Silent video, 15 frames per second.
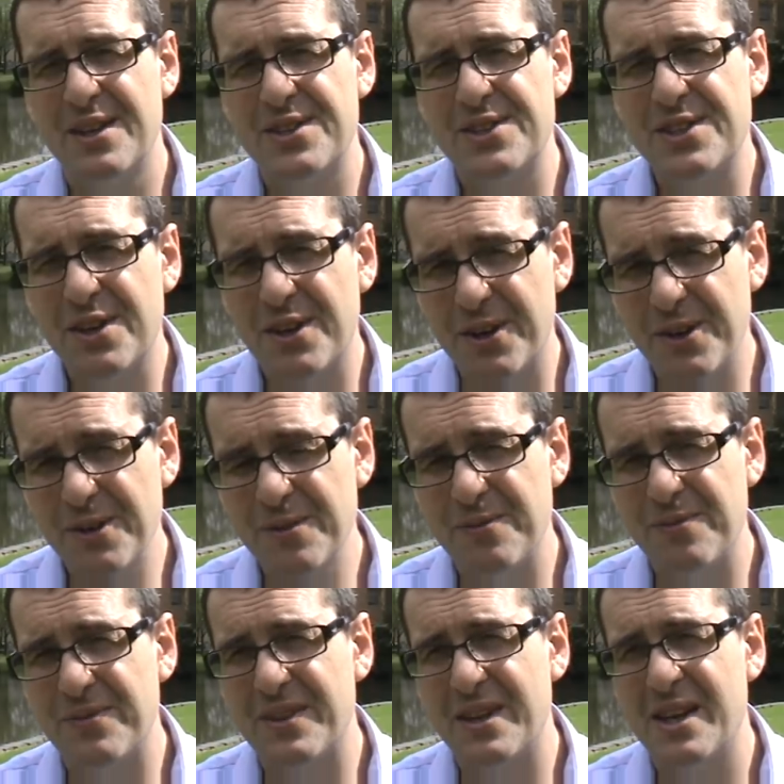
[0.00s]
So,
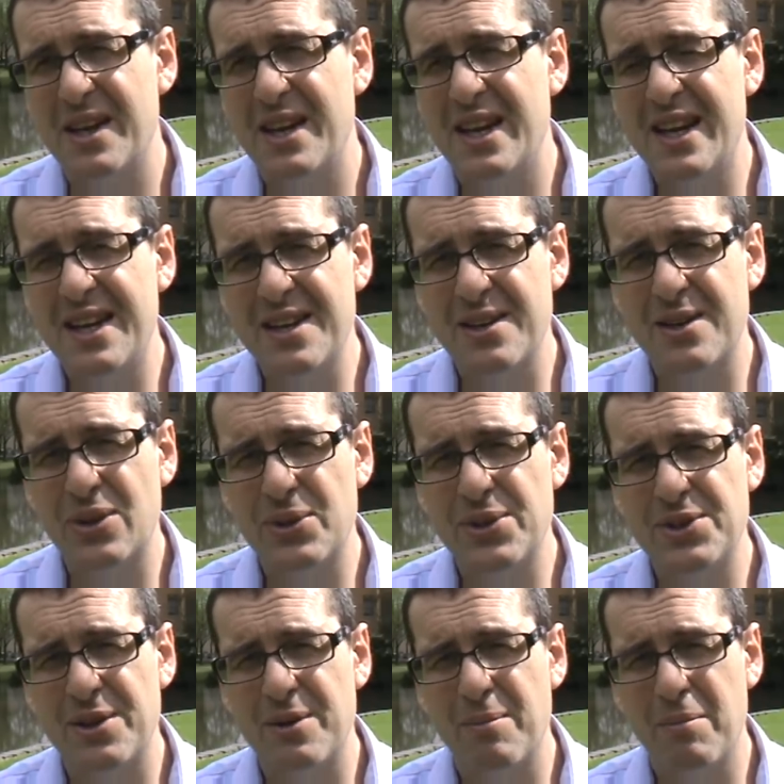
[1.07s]
in
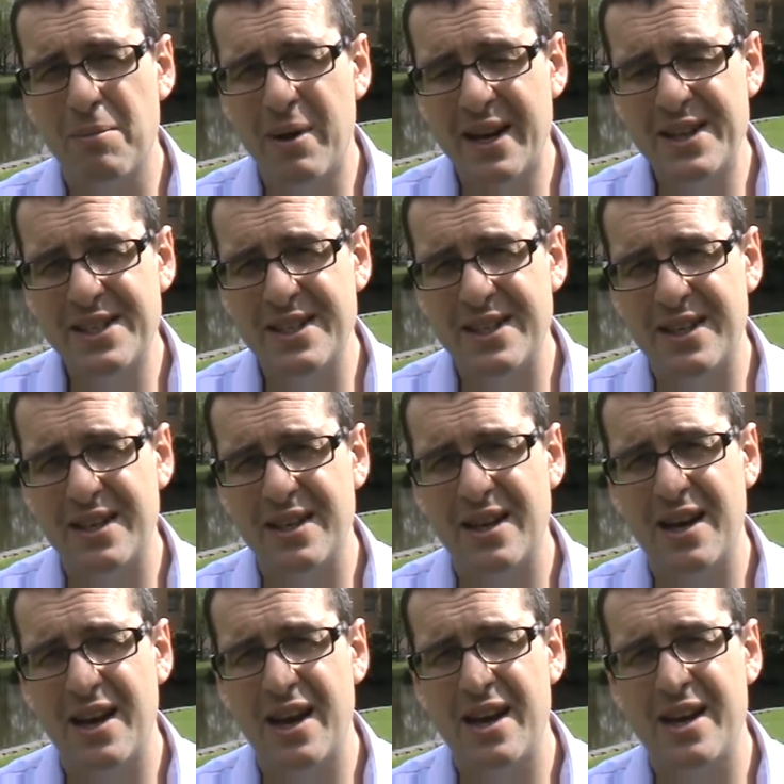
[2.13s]
conclusion, magic
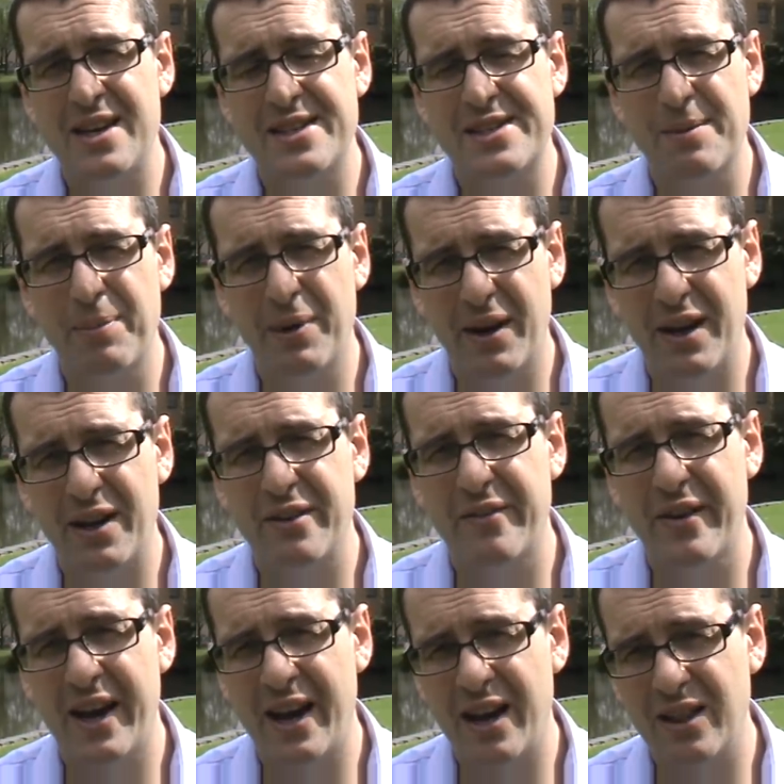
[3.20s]
is a part of
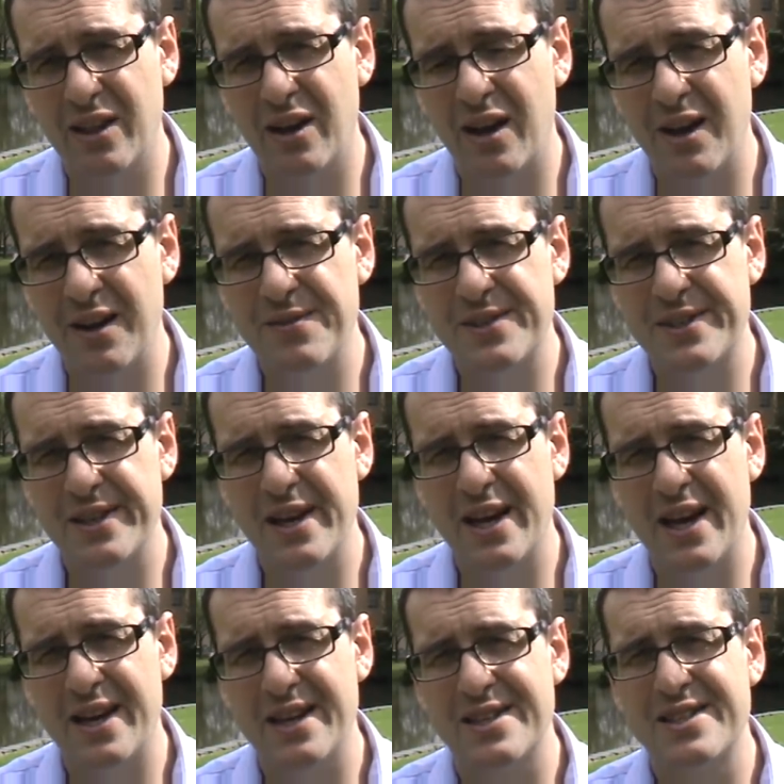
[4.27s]
our lives,
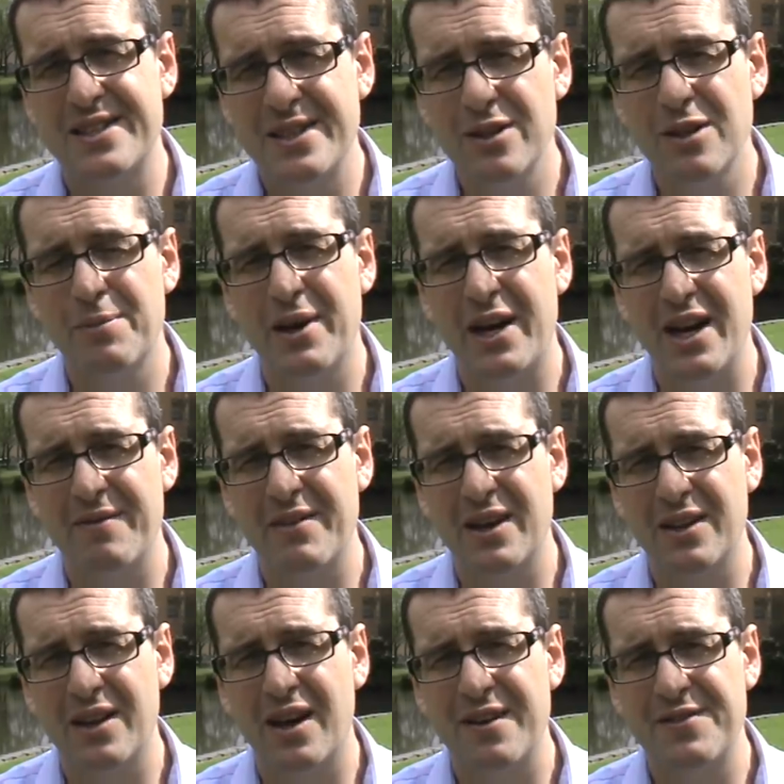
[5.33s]
and it's still a part of our
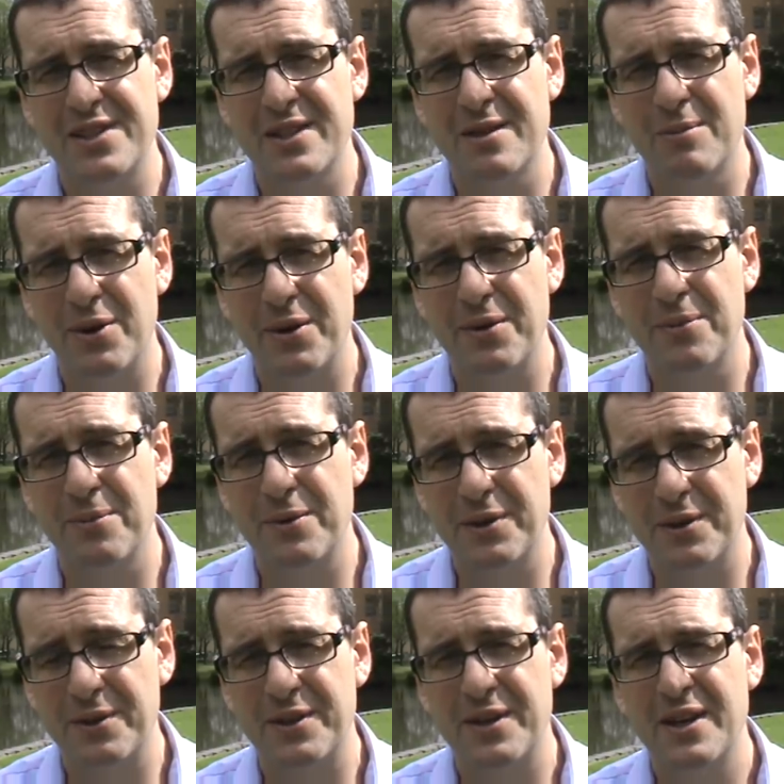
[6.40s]
lives in the modern
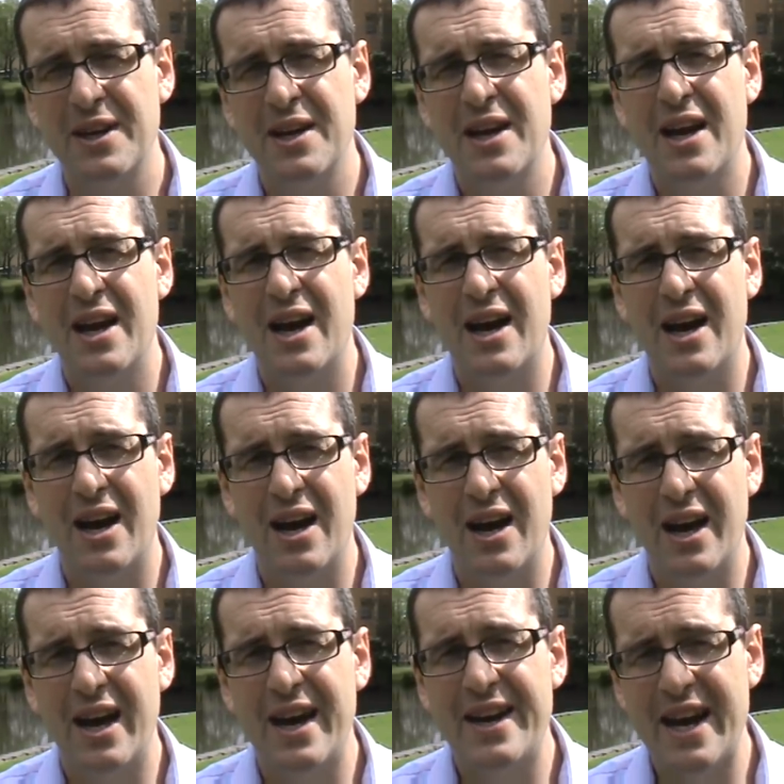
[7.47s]
world,
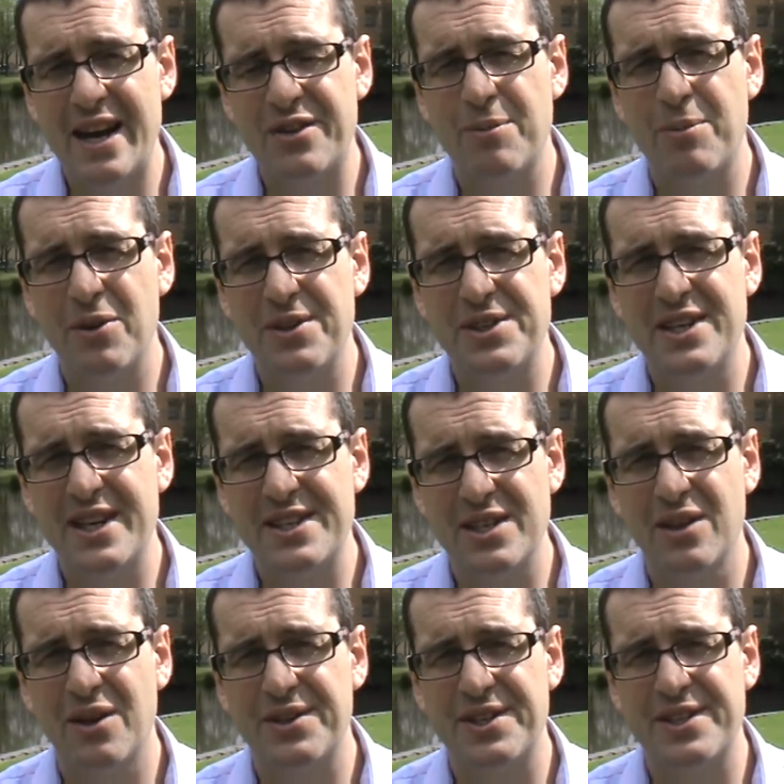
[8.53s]
and anthropology has a
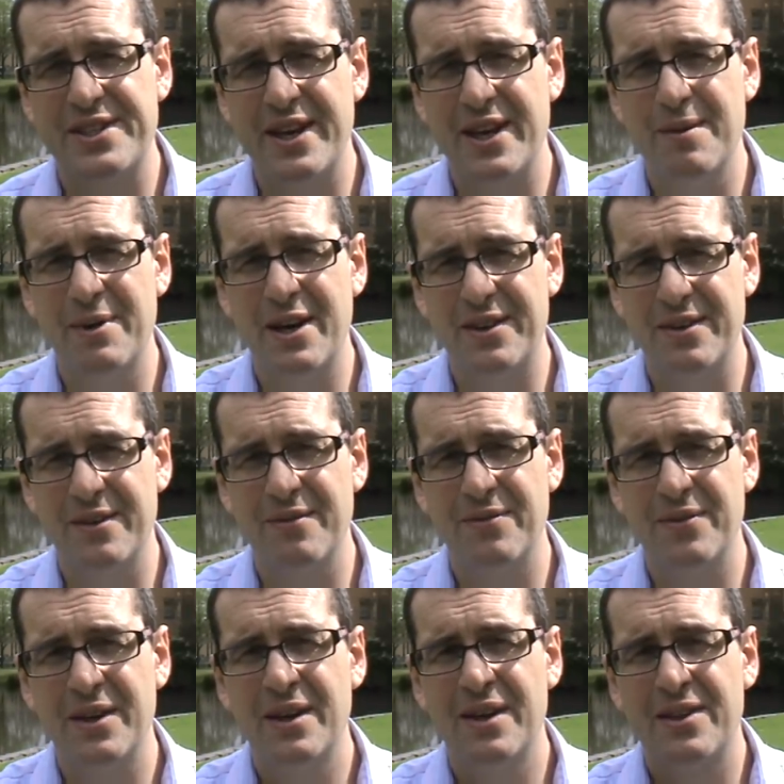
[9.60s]
lot to say about it.
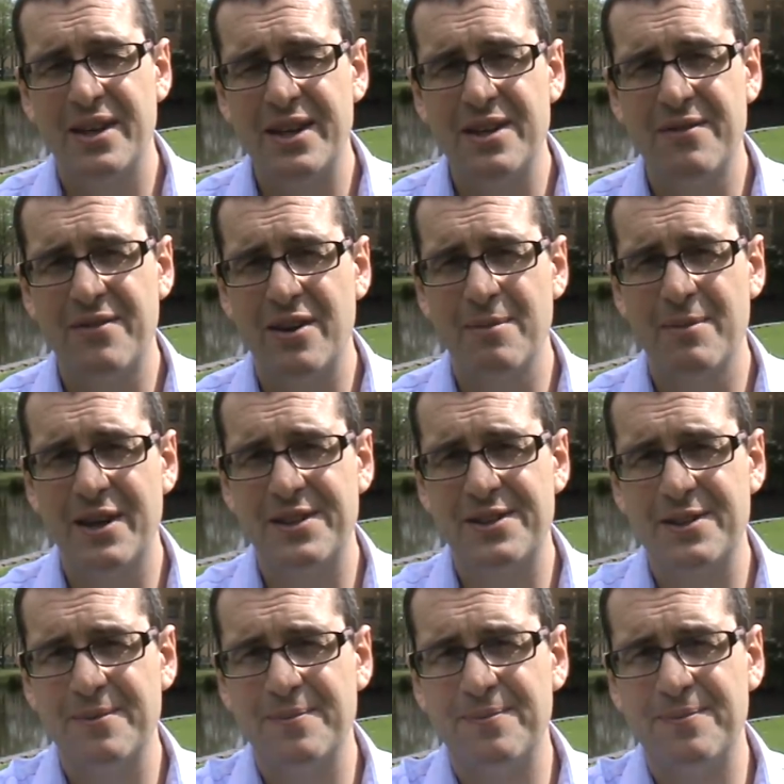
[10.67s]
Thank you very much.